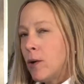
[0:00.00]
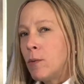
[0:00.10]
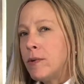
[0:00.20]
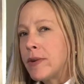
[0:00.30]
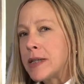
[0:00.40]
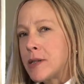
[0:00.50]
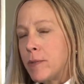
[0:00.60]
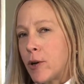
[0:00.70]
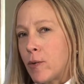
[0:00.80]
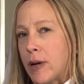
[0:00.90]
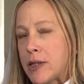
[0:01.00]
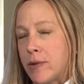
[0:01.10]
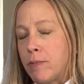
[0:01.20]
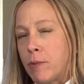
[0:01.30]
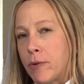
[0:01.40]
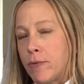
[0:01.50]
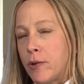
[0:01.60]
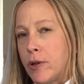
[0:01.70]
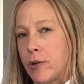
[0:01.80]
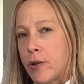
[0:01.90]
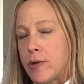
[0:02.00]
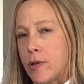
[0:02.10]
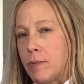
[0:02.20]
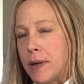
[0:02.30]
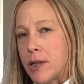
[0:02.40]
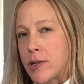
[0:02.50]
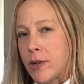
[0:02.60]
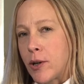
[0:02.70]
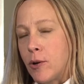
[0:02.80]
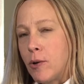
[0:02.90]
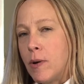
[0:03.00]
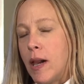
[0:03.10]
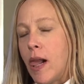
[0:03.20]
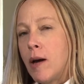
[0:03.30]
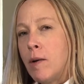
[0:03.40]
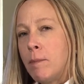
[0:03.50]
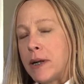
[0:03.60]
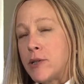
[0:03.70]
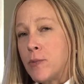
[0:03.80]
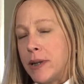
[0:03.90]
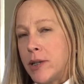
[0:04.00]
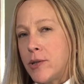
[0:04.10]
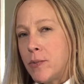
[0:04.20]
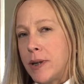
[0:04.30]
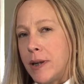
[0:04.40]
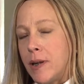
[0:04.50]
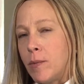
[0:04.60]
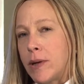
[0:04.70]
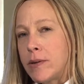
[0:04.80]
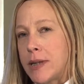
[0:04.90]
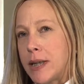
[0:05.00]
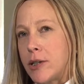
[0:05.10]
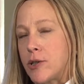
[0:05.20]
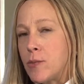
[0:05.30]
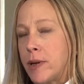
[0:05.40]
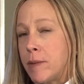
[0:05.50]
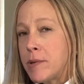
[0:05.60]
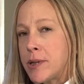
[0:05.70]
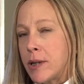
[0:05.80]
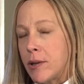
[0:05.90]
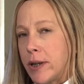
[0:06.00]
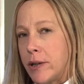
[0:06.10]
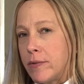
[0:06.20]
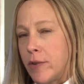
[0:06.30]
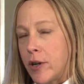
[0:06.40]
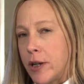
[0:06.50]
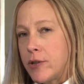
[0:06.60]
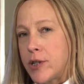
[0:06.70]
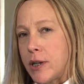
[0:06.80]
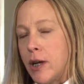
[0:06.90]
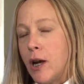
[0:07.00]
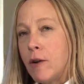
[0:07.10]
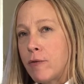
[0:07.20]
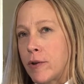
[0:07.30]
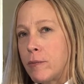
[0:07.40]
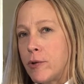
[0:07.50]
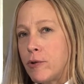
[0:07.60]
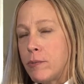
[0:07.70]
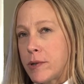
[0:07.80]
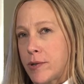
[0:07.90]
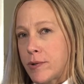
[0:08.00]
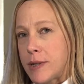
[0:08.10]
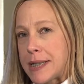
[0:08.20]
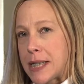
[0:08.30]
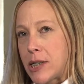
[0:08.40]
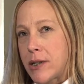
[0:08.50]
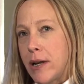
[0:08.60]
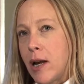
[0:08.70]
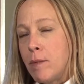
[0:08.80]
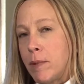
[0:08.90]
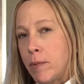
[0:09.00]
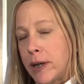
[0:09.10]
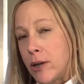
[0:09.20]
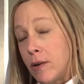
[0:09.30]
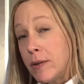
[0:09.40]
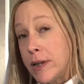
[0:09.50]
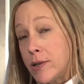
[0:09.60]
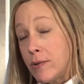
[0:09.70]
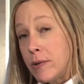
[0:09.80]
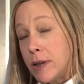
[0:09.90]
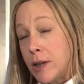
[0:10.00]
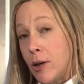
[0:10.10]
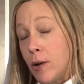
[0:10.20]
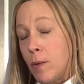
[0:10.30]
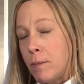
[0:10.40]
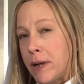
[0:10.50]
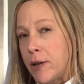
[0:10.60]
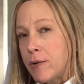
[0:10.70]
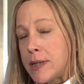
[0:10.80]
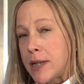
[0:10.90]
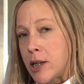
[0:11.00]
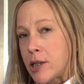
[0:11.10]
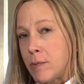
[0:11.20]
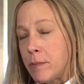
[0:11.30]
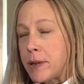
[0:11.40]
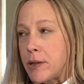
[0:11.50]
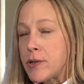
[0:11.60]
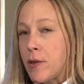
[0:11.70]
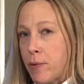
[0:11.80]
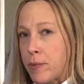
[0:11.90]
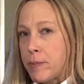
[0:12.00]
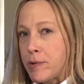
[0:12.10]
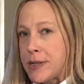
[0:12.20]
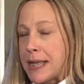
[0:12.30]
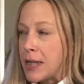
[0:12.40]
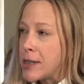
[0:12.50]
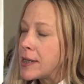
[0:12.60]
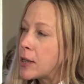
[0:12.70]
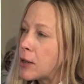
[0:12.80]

We've got some aggressive portfolio goals in New Mexico. By 2020, we are to get 20% of our energy from renewable sources, but we can only do it by increasing customer bills 3%.